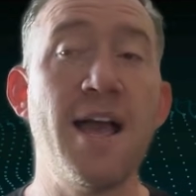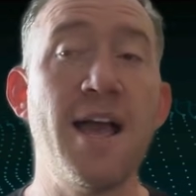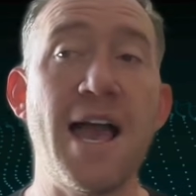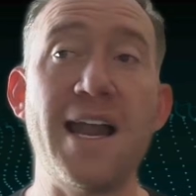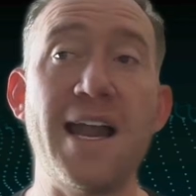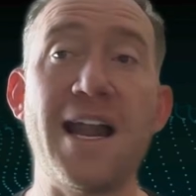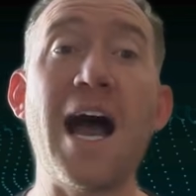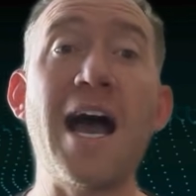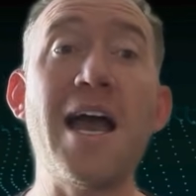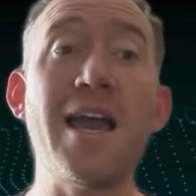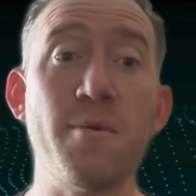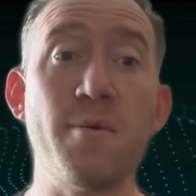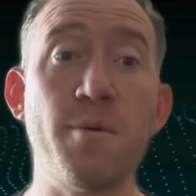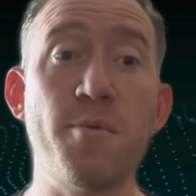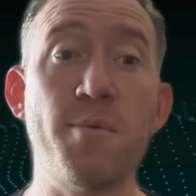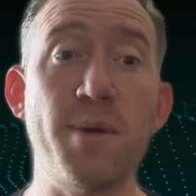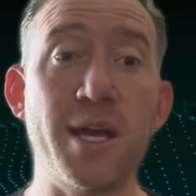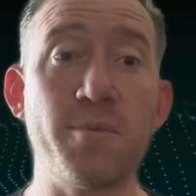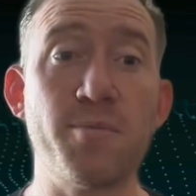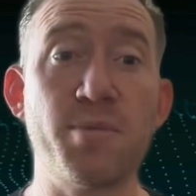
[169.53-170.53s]
And I am
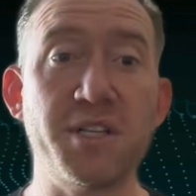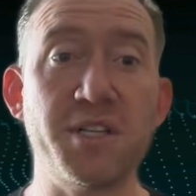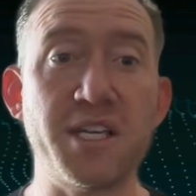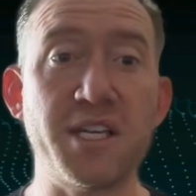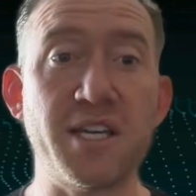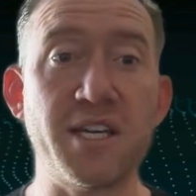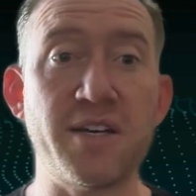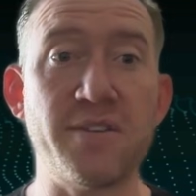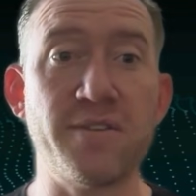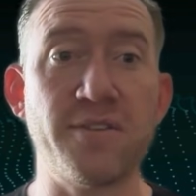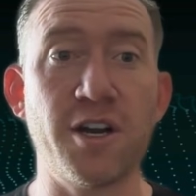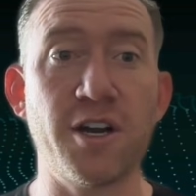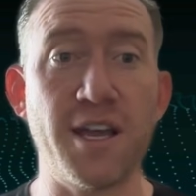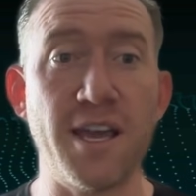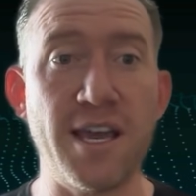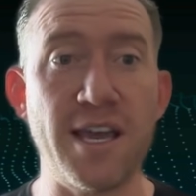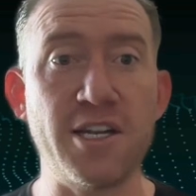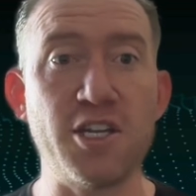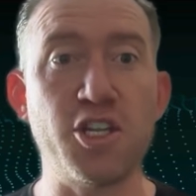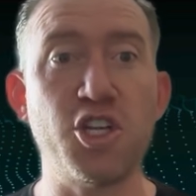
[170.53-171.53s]
a big believer
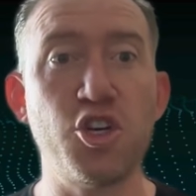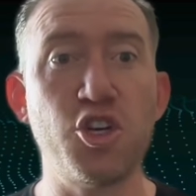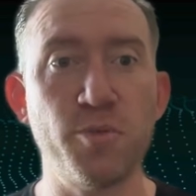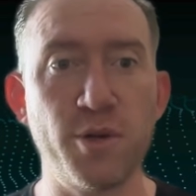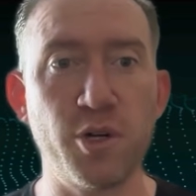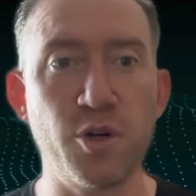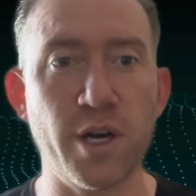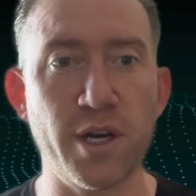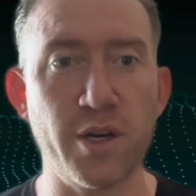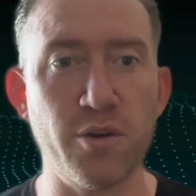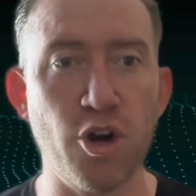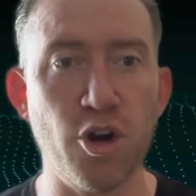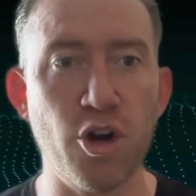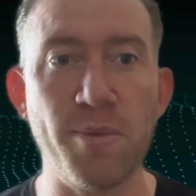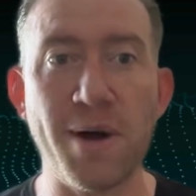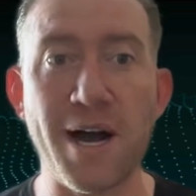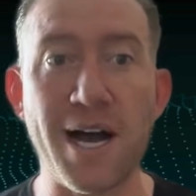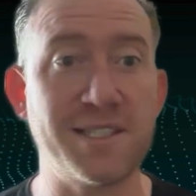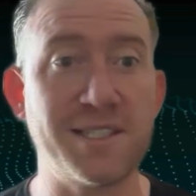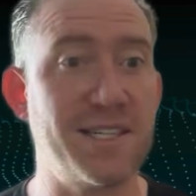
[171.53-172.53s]
in humanoid
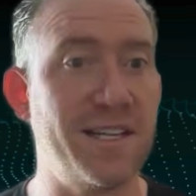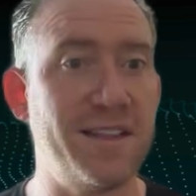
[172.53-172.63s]
robots.